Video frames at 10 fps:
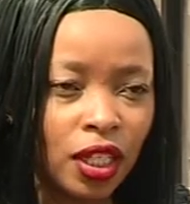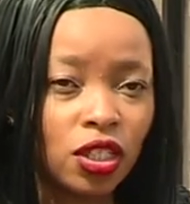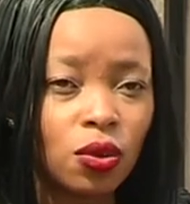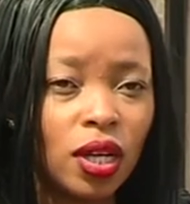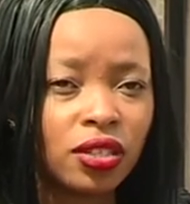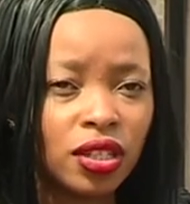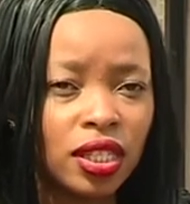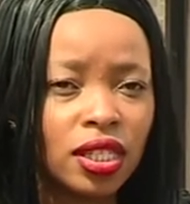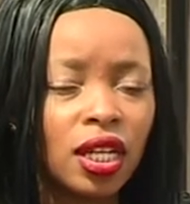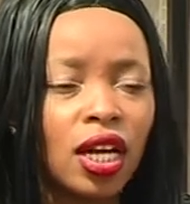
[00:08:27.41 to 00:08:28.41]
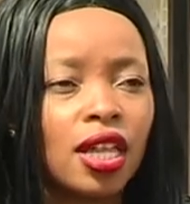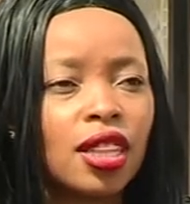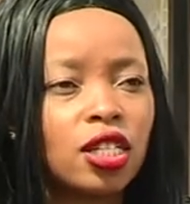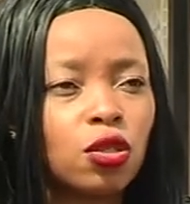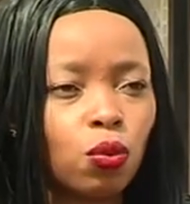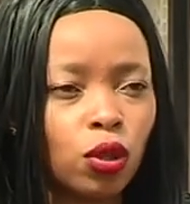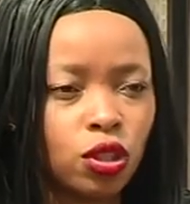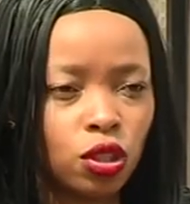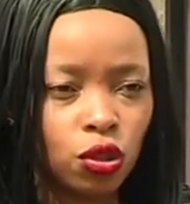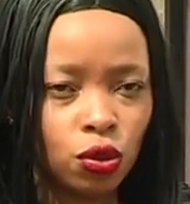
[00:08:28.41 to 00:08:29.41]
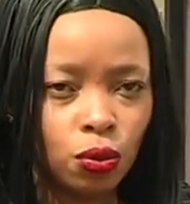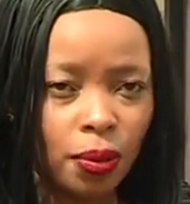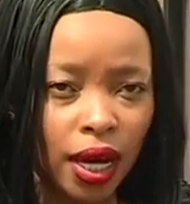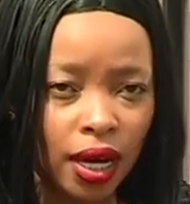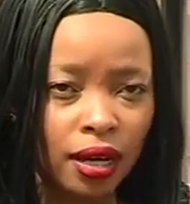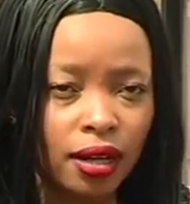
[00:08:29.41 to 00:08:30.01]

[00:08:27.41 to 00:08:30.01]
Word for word: jewelries, that's what you make.